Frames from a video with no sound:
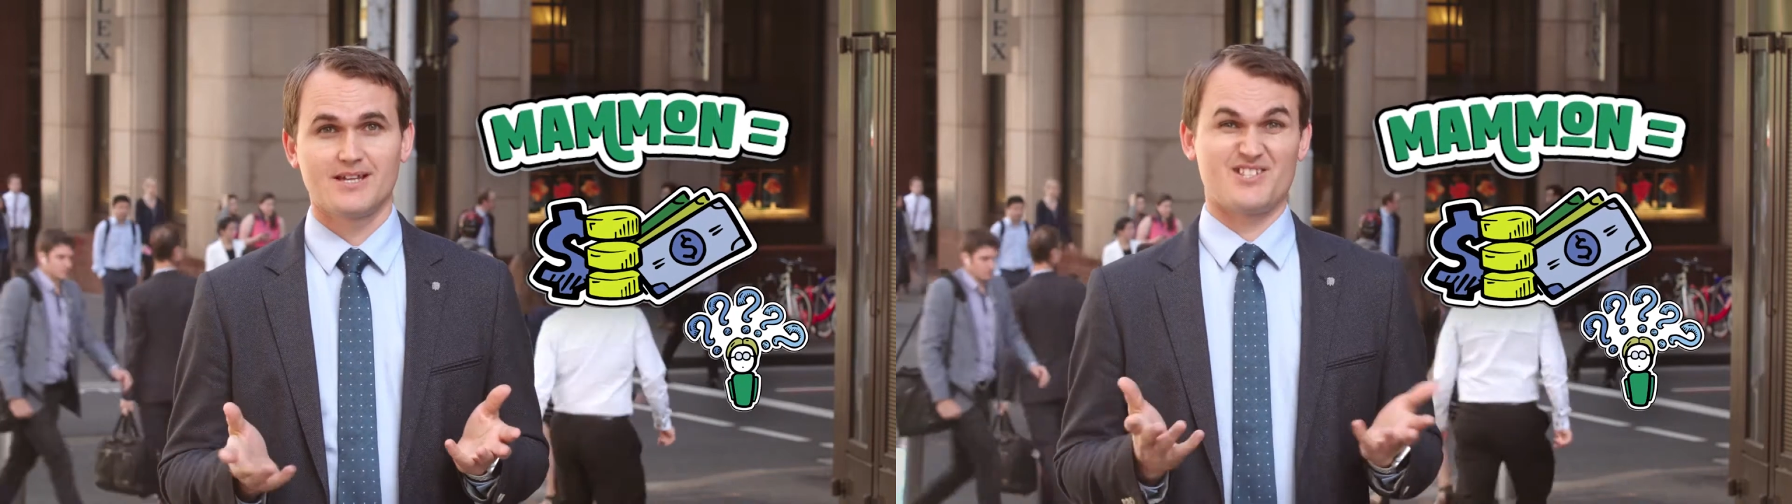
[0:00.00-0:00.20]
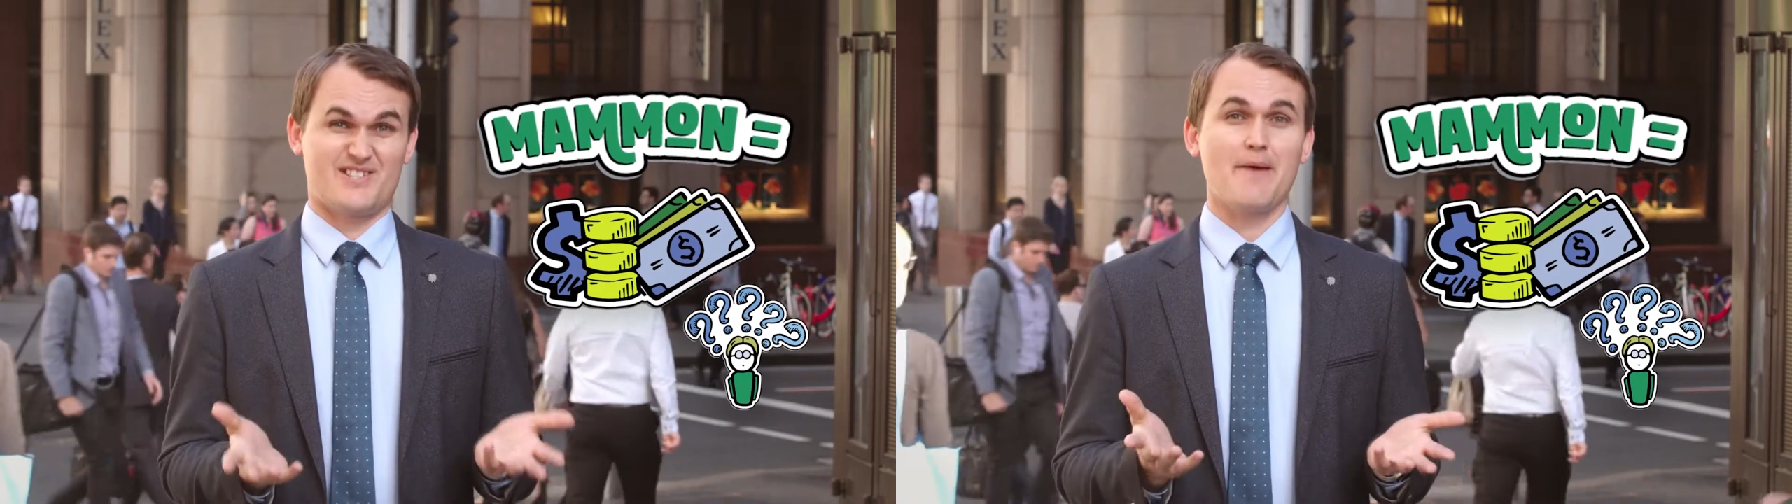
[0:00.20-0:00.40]

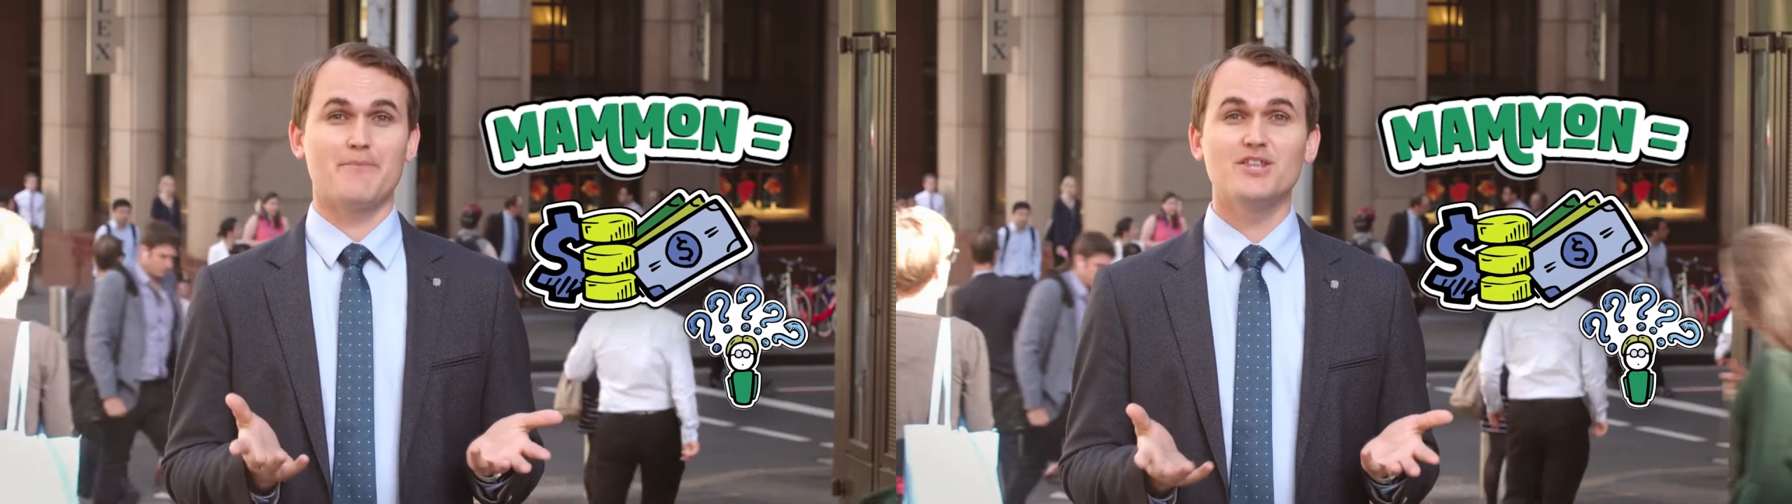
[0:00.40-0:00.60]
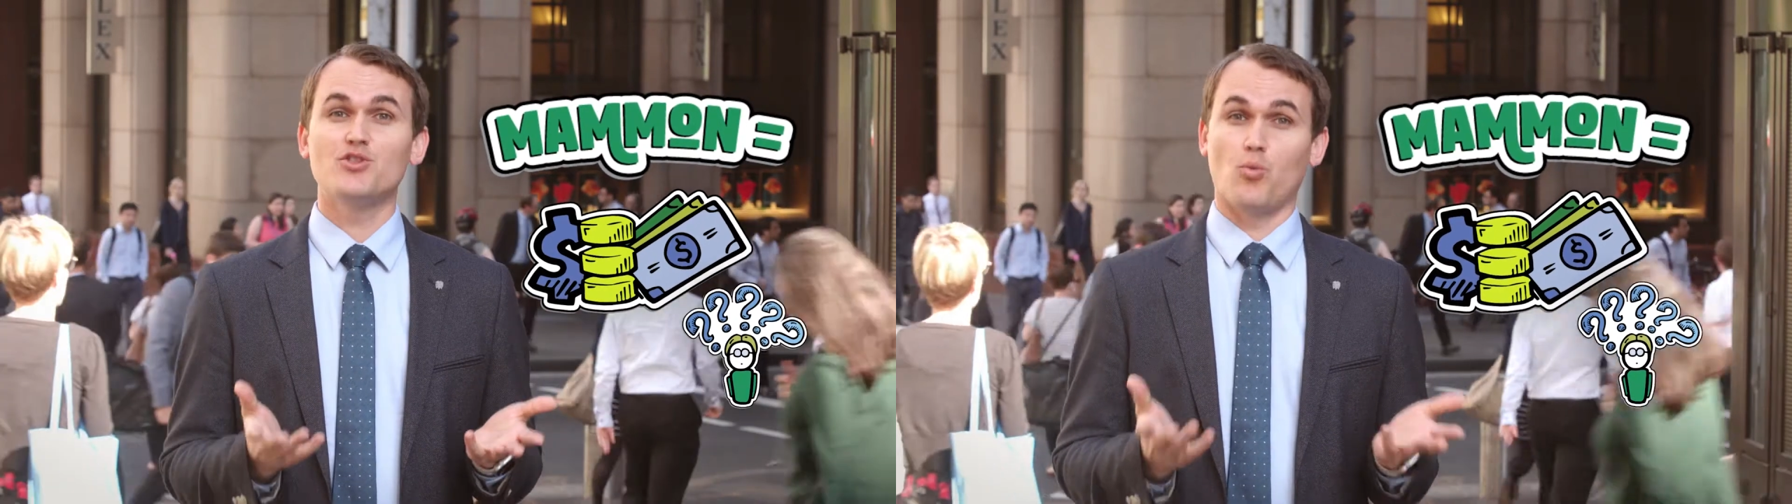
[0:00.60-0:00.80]
does that
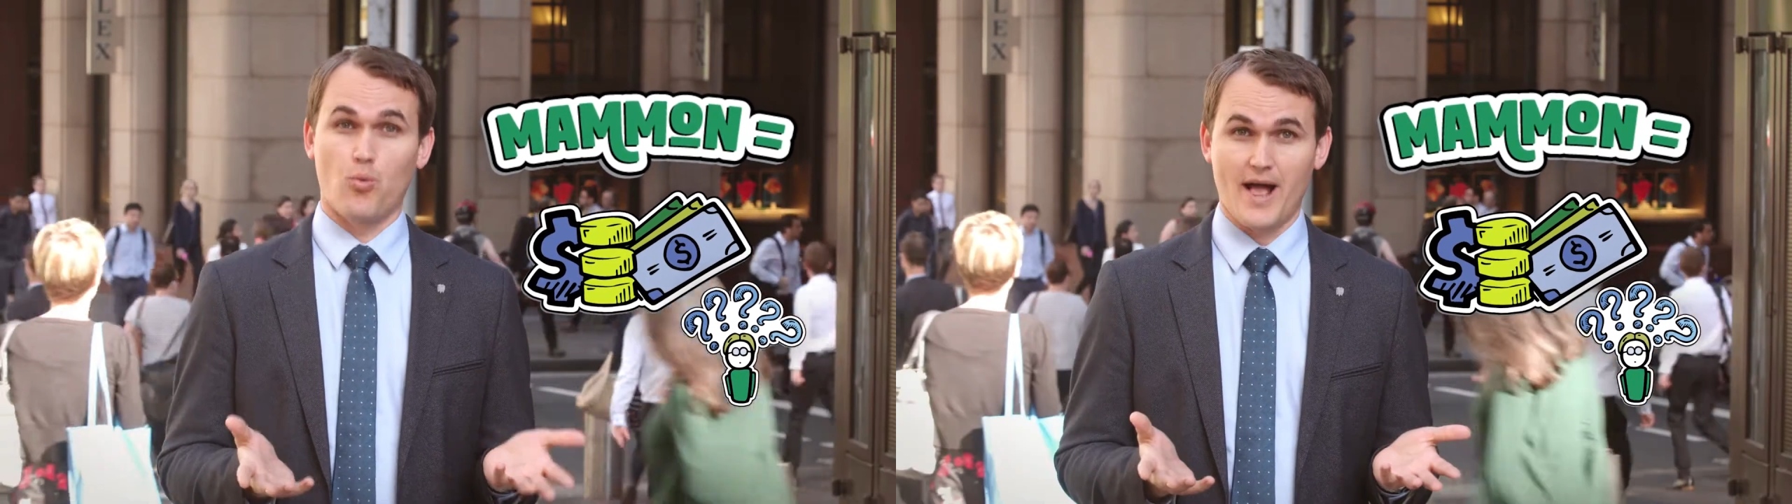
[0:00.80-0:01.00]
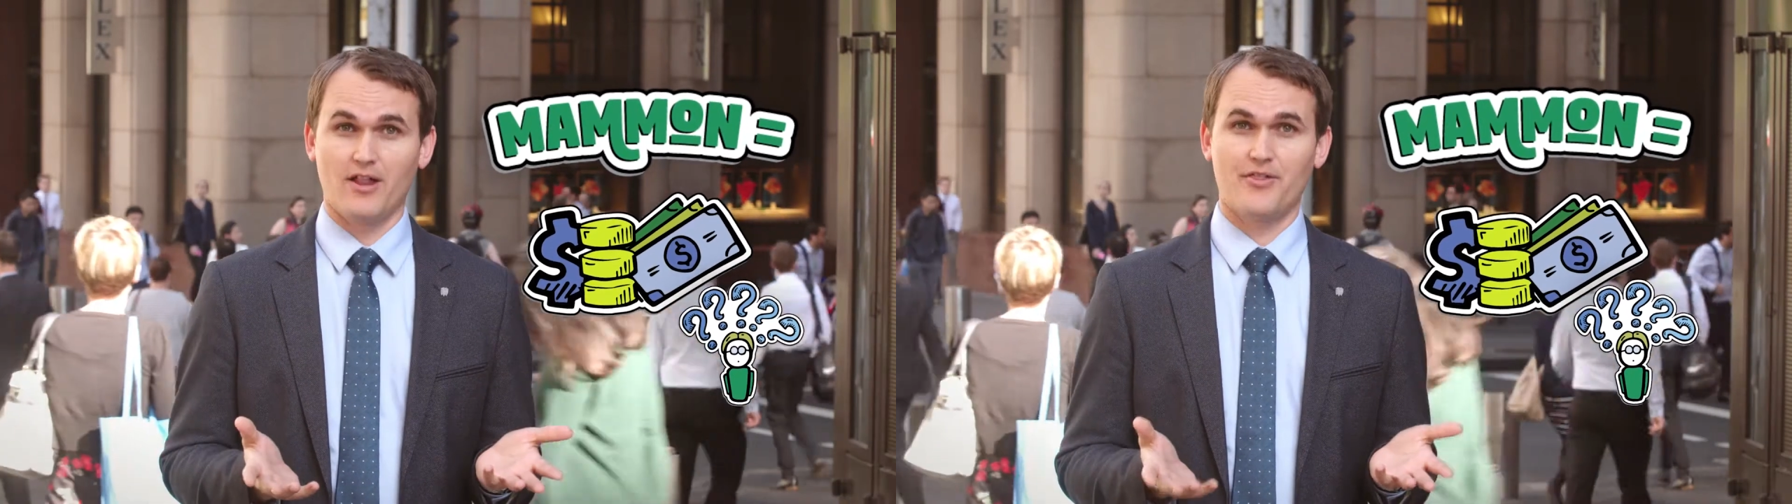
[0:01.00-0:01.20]
mean
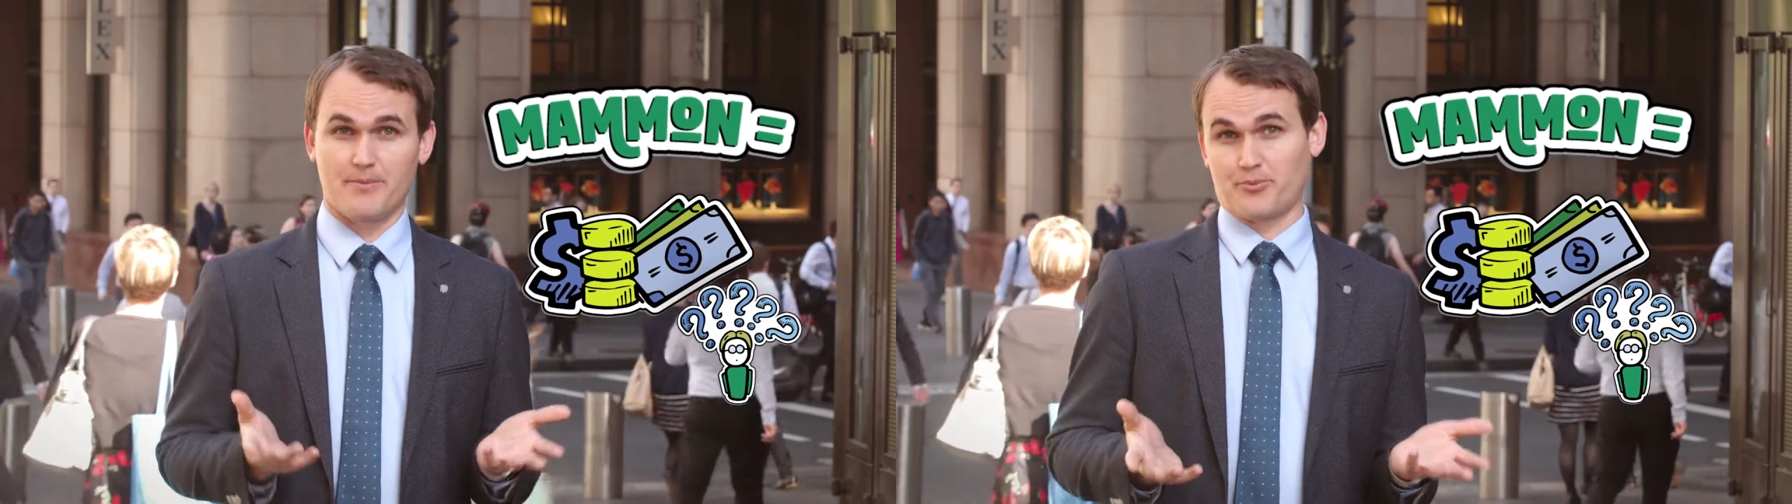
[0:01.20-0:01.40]
that wealth